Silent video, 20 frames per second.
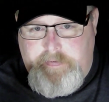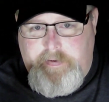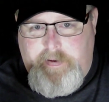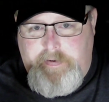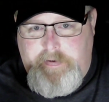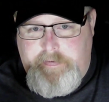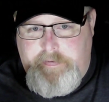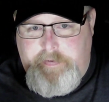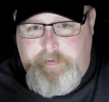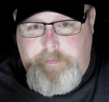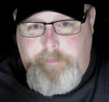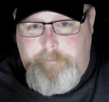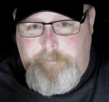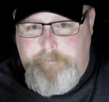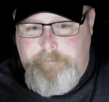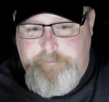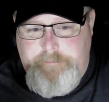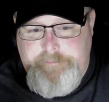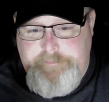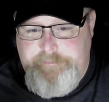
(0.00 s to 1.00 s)
a tube
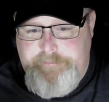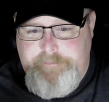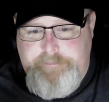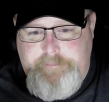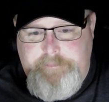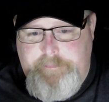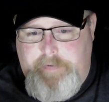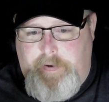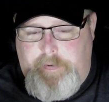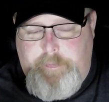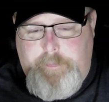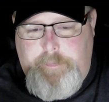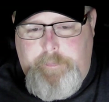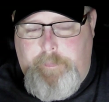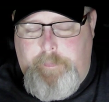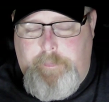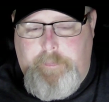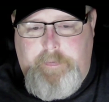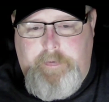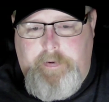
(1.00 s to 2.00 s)
a
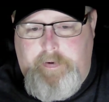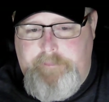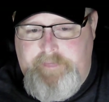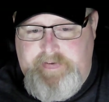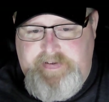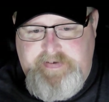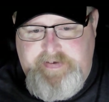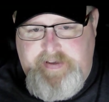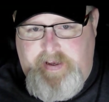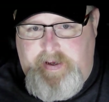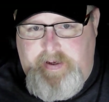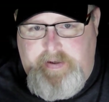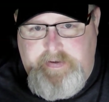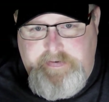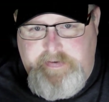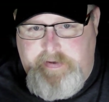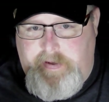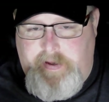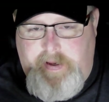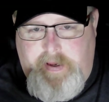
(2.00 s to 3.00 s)
quarter of its size,
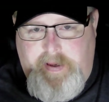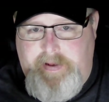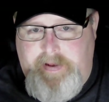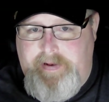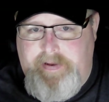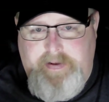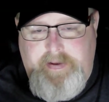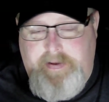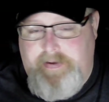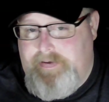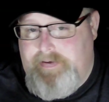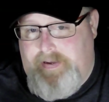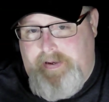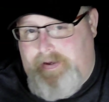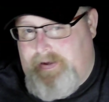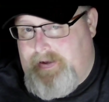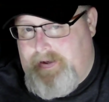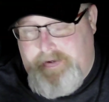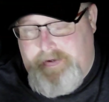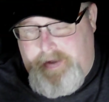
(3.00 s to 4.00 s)
and
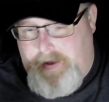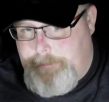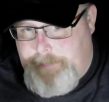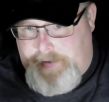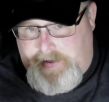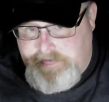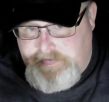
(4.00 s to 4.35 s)
I can't pass it